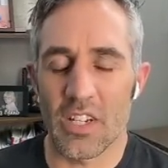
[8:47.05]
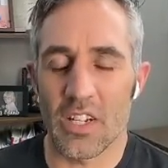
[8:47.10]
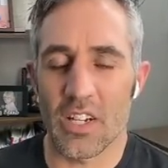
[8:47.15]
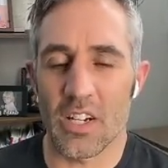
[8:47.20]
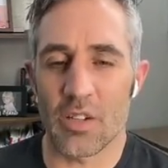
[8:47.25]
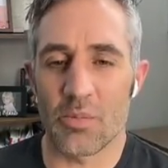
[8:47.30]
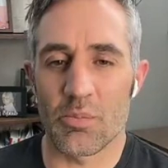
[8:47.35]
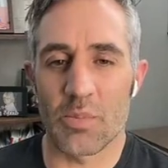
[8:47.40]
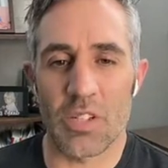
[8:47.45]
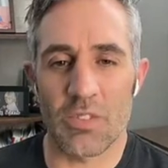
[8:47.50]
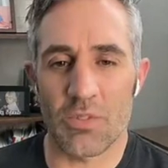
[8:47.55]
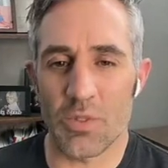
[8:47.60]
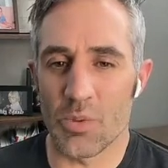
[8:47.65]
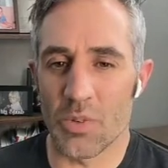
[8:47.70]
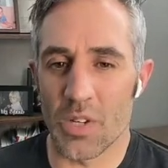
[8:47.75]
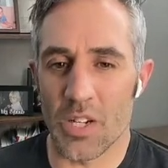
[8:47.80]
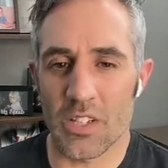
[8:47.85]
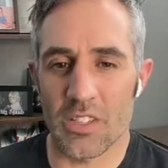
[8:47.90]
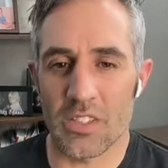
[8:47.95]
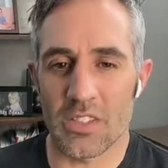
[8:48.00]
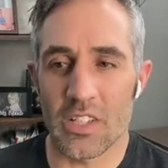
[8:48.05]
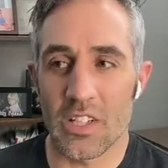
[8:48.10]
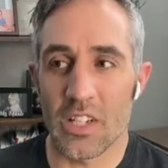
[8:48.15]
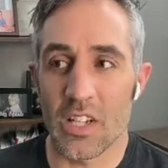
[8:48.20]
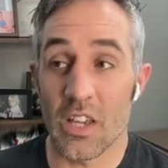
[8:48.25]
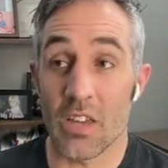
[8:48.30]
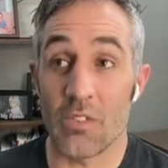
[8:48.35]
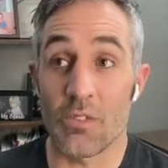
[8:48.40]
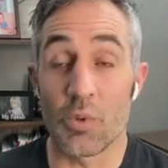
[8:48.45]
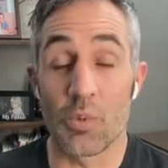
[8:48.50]
um, but if you want,
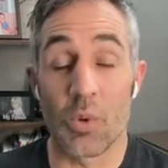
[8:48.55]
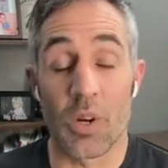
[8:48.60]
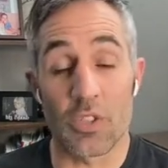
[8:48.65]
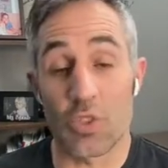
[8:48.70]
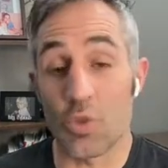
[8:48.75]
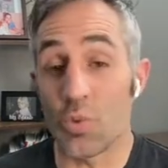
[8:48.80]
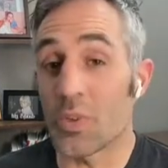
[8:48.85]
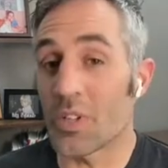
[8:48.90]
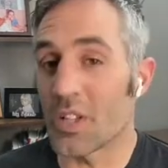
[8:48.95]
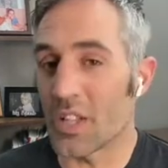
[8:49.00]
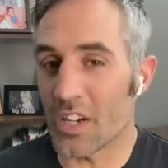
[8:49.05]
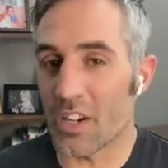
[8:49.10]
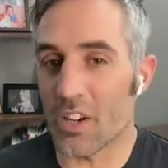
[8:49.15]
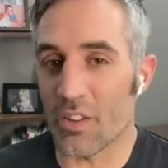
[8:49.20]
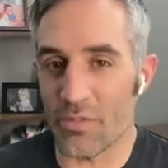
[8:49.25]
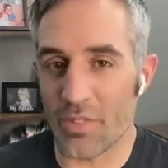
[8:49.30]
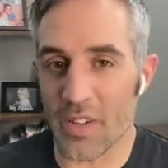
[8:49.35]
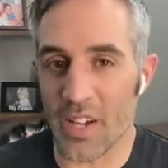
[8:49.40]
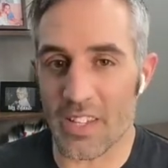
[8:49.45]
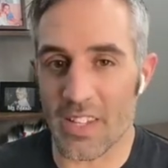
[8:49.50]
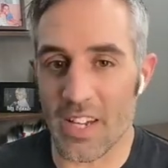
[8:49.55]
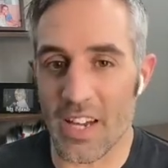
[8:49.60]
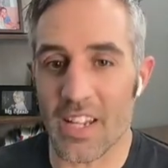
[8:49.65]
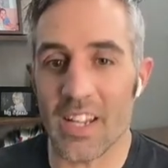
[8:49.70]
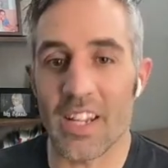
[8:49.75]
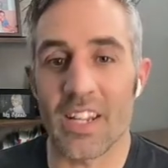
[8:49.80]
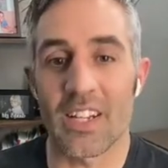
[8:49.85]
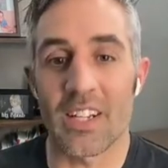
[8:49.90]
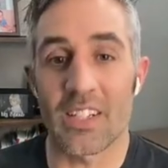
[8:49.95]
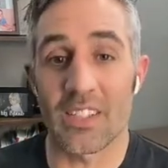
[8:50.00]
if you want to clarify
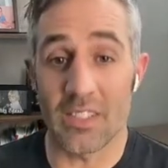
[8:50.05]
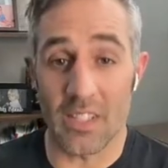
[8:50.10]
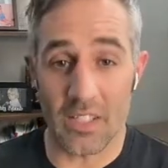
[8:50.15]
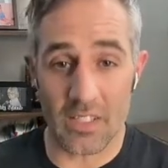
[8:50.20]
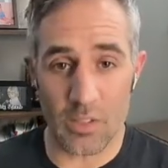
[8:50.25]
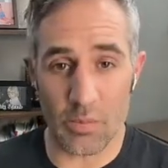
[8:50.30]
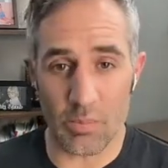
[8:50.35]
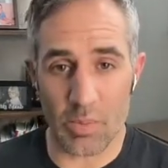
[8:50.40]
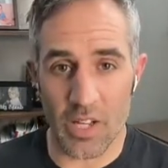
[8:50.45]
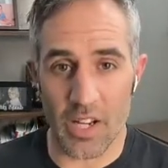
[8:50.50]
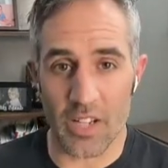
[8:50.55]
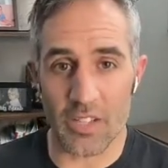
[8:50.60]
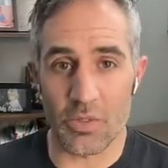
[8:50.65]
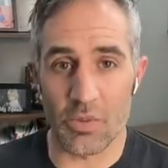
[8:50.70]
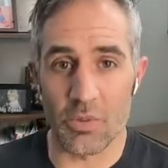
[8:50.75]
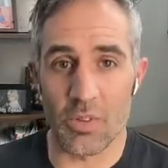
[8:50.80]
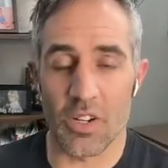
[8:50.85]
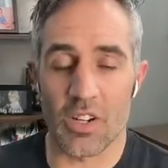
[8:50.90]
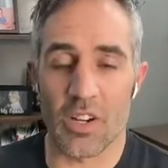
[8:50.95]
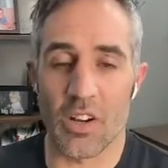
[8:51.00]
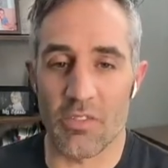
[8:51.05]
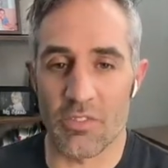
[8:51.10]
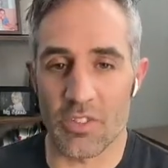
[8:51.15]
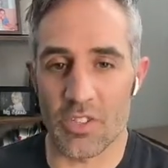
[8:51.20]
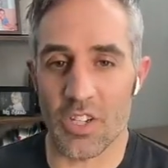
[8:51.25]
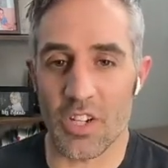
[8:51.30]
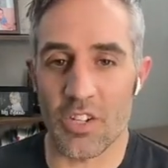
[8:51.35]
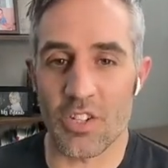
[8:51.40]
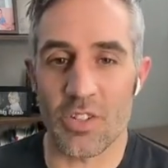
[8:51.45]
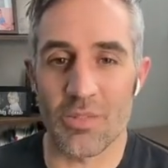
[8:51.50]
that and it does apply to our
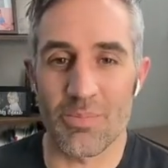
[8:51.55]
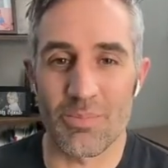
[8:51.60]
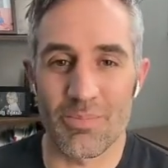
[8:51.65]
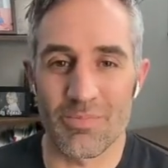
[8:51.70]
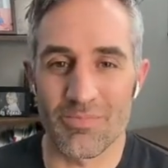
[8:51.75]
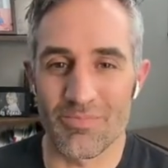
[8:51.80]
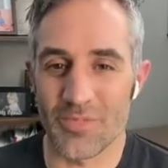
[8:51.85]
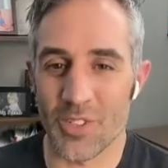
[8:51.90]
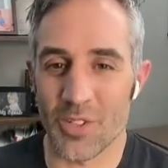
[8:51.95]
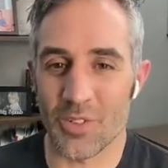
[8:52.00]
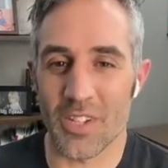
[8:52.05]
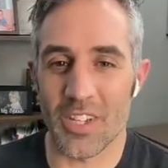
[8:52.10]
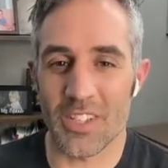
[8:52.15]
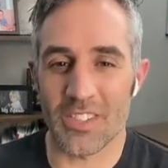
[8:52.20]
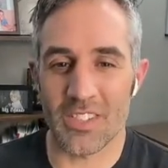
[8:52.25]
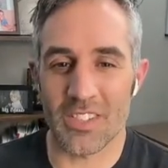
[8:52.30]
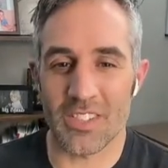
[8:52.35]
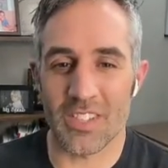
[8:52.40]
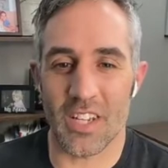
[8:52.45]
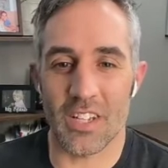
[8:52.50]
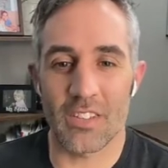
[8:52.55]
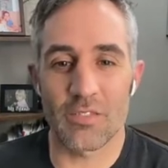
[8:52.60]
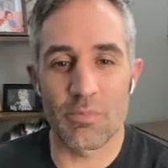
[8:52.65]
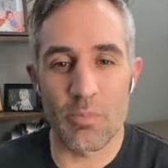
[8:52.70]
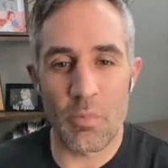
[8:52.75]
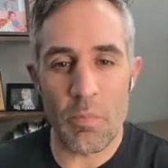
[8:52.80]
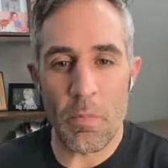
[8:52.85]
conversation, don't hesitate.